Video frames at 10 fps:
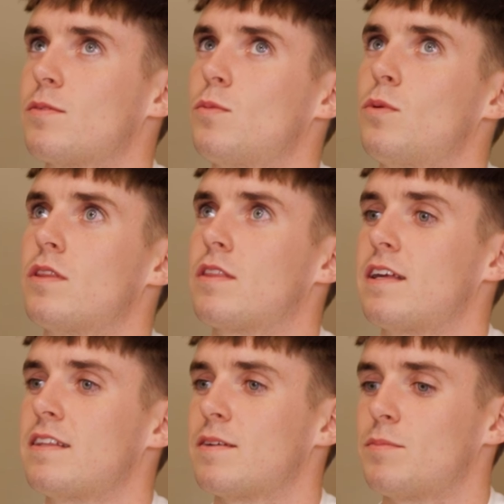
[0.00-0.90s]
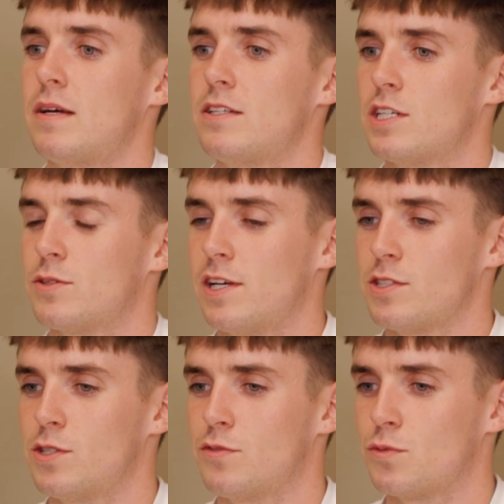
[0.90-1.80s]
the one thing that my
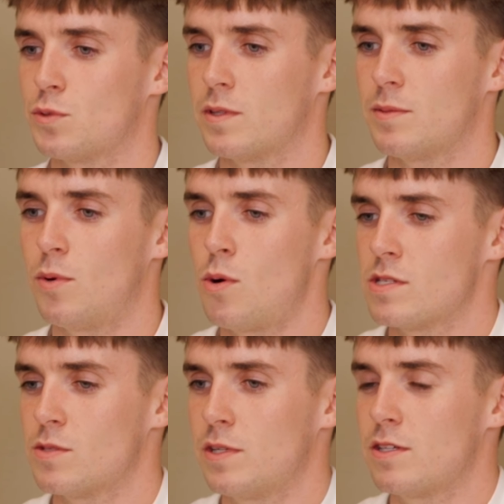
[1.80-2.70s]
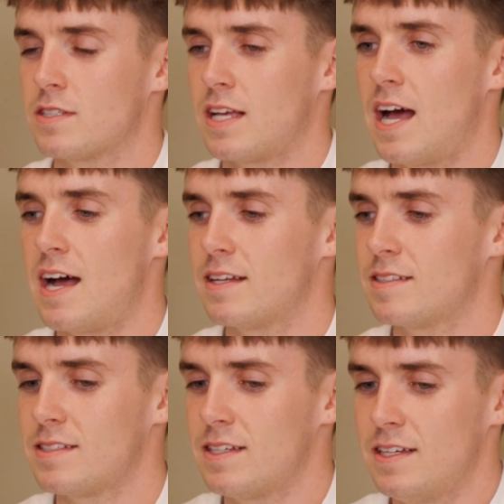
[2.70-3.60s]
generation suffers with the most is we just
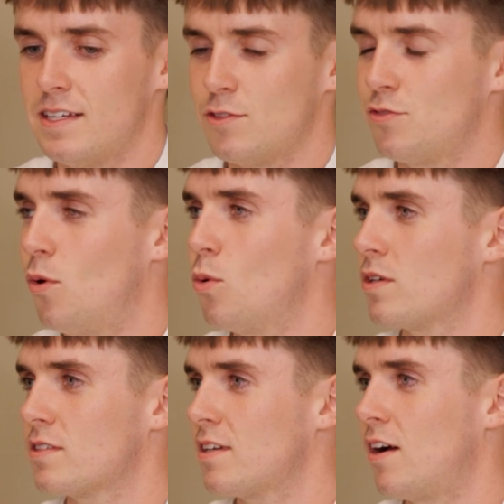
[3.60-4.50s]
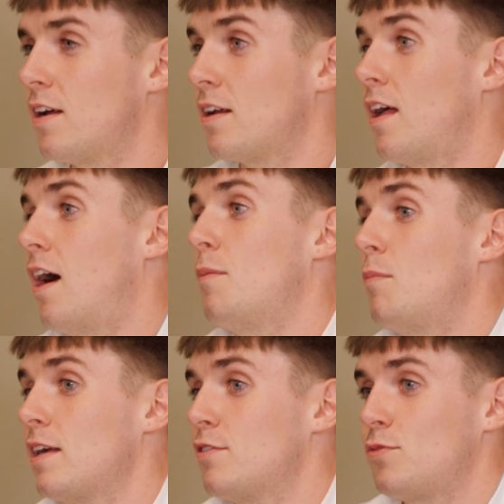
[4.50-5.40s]
can't focus.
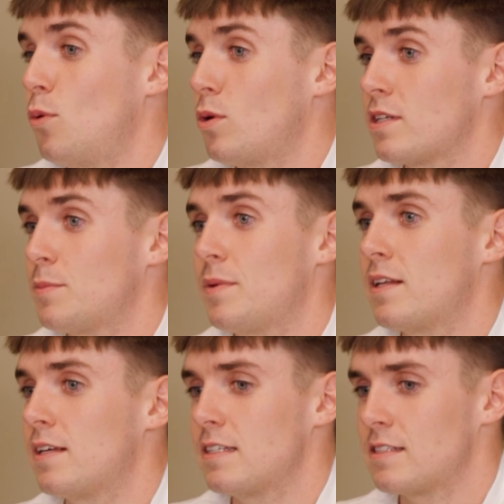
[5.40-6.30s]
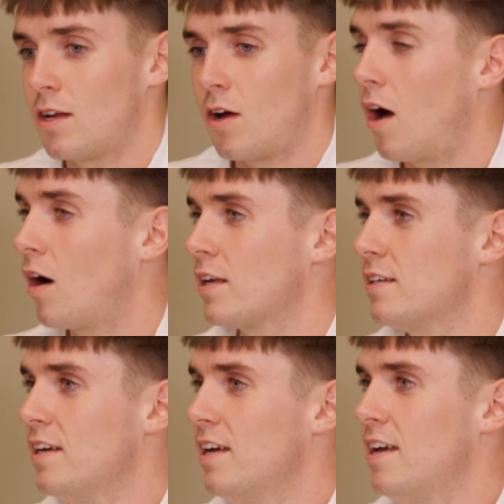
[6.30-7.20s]
My focus ability is not high.
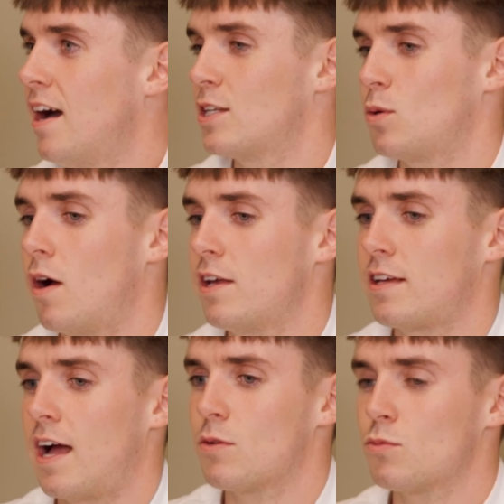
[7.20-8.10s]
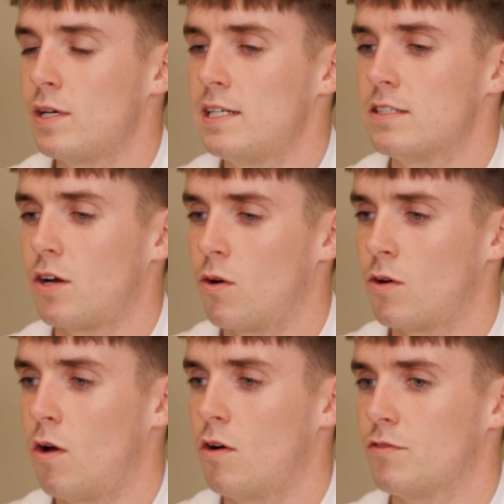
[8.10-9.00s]
Yeah. And so I can't really
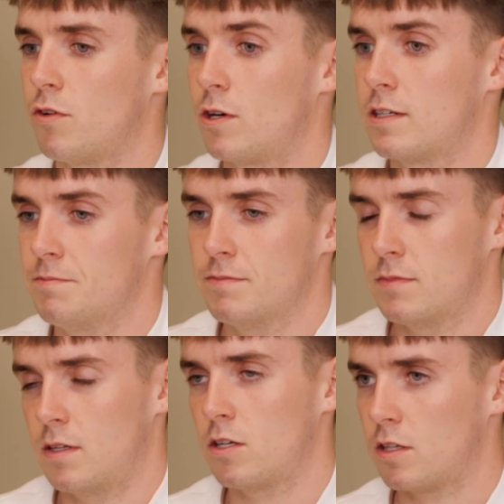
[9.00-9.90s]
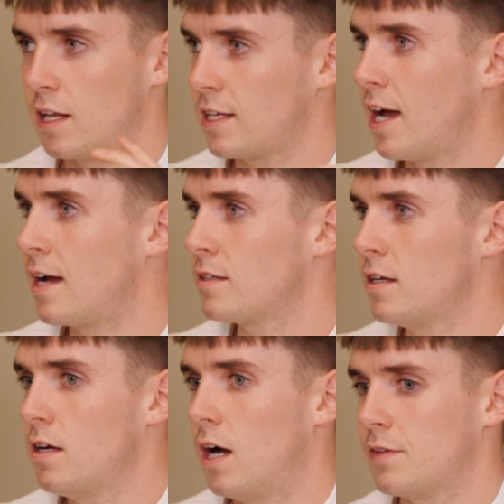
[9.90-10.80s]
turn off, not that I can't.
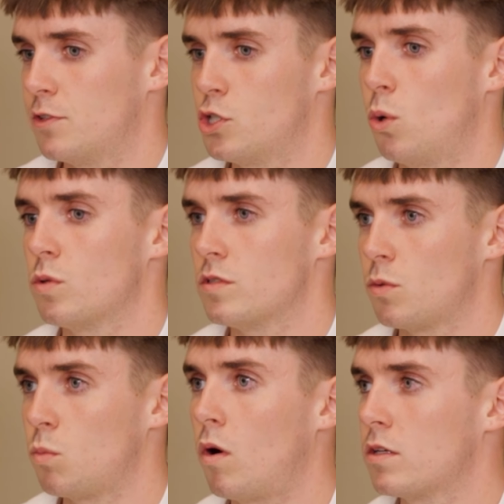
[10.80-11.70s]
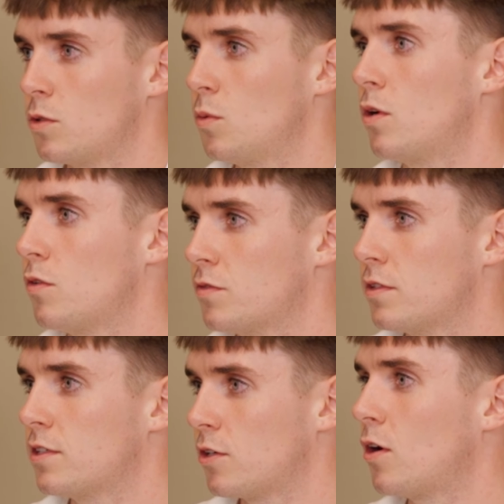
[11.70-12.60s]
I haven't chosen to want to enough
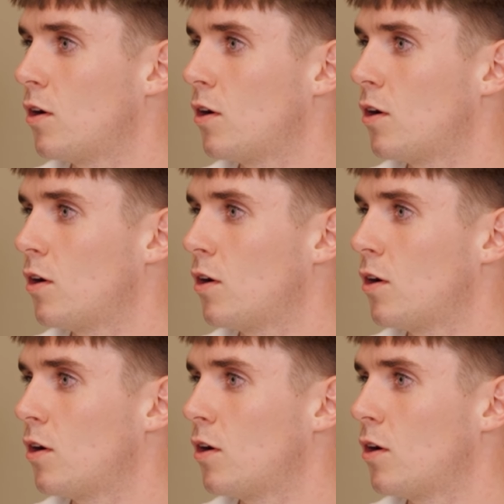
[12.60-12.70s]
to turn